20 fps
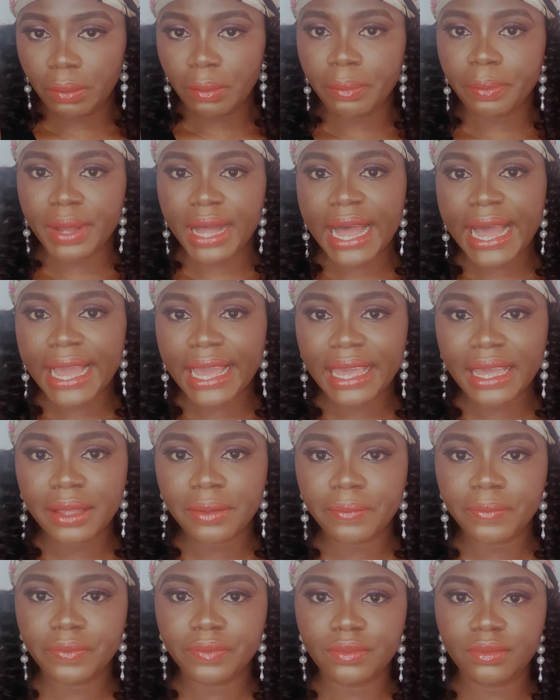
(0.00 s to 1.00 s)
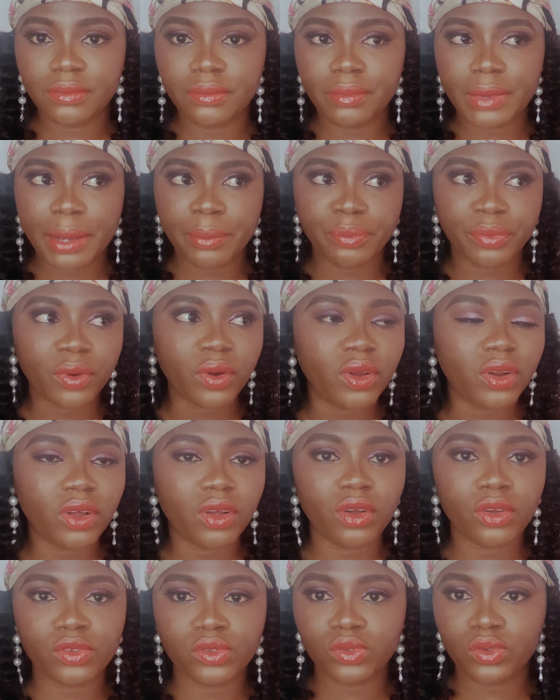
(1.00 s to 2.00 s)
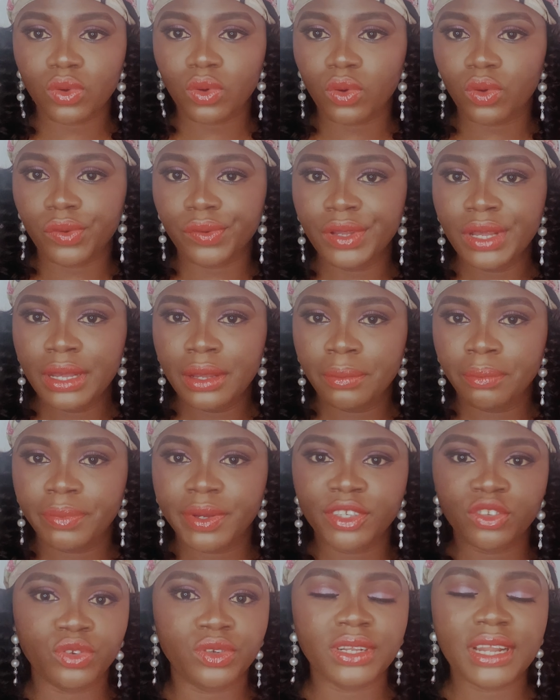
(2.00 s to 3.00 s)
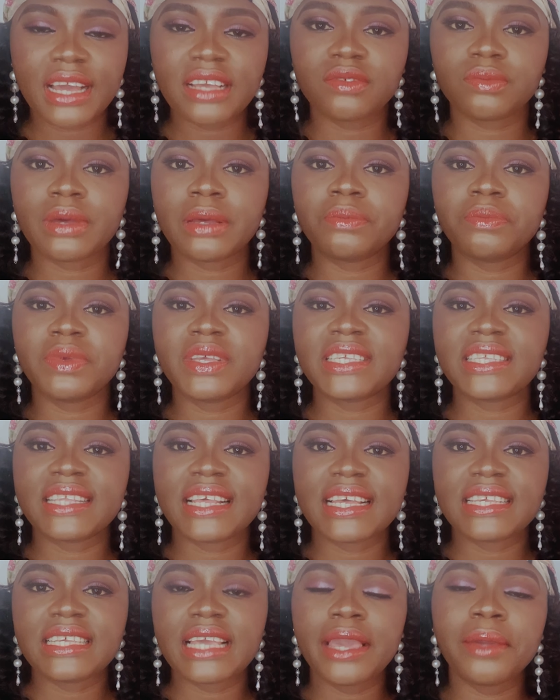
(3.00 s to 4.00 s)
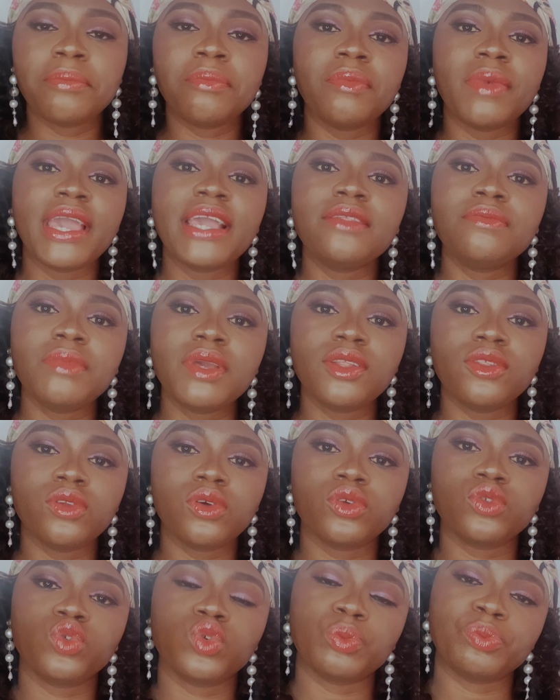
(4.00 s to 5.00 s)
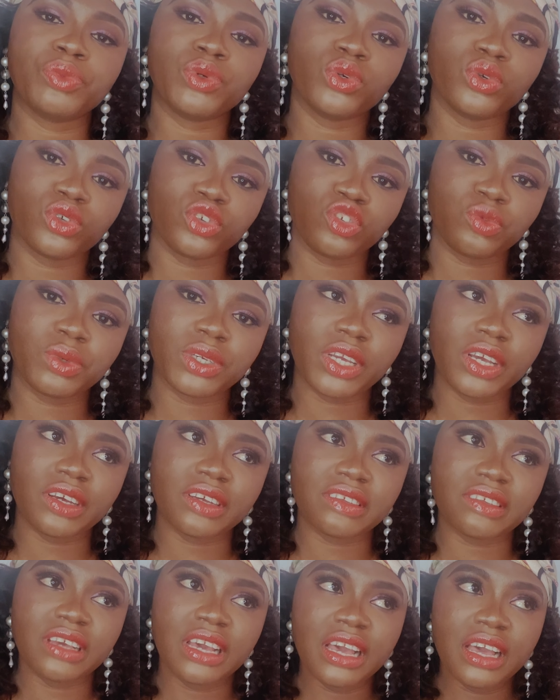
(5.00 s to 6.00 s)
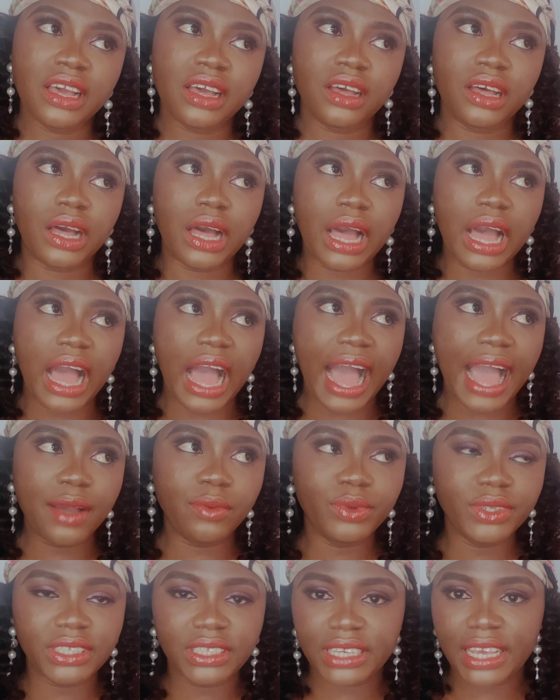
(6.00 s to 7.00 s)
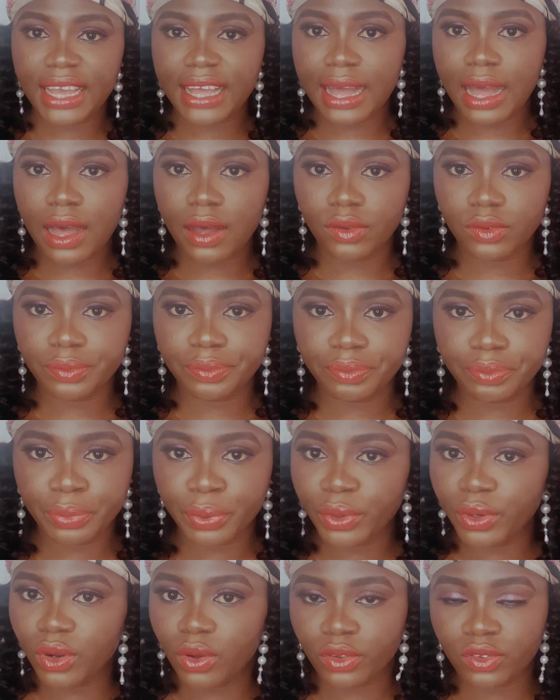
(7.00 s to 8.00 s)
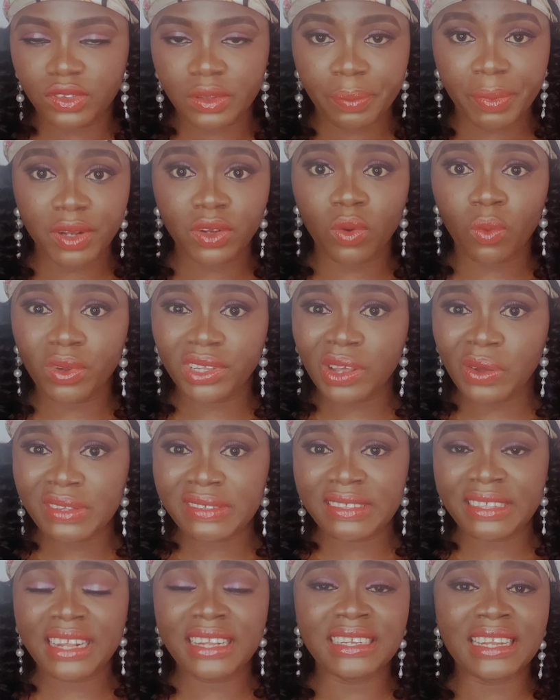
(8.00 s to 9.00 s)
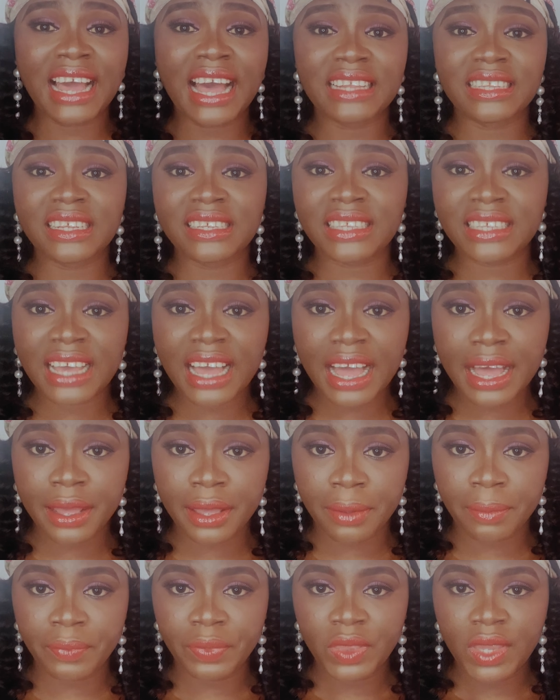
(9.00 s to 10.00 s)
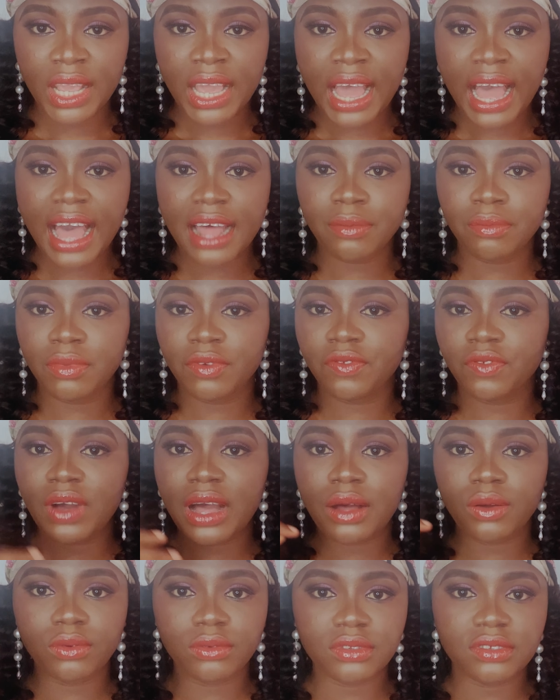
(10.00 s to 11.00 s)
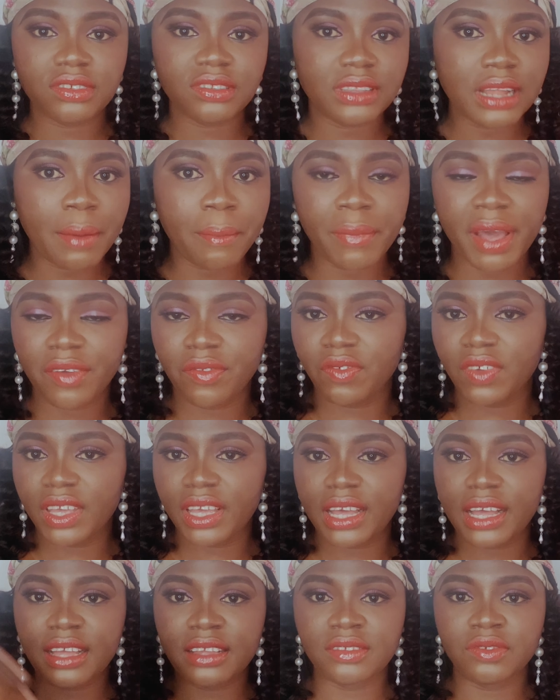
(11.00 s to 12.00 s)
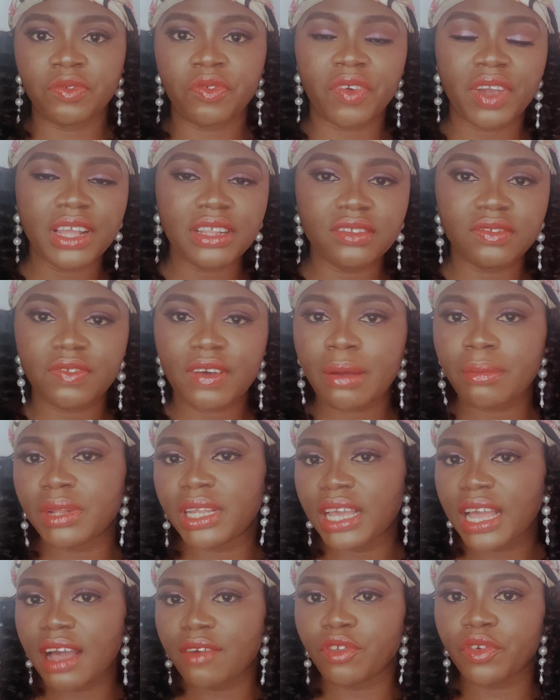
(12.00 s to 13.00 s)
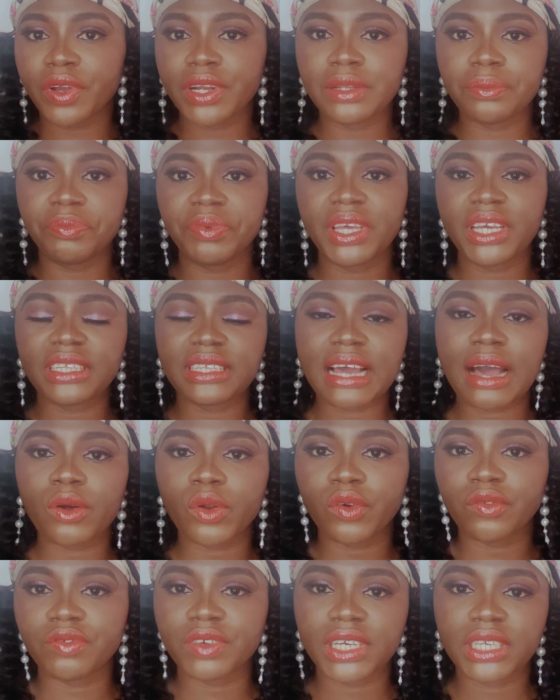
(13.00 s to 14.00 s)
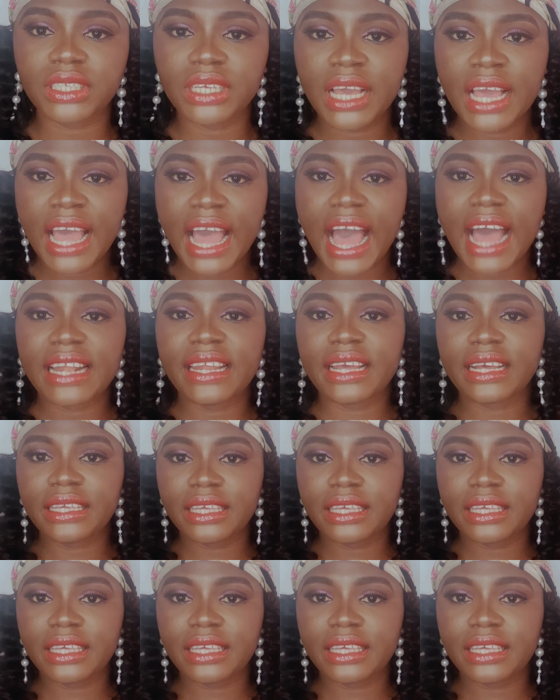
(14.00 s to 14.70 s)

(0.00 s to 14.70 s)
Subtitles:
buy my products or patronize my business, it made me not to push, because I would take out products depending on what I was selling at the time, and before I would snap my fingers, friends, family have already picked out of it and they're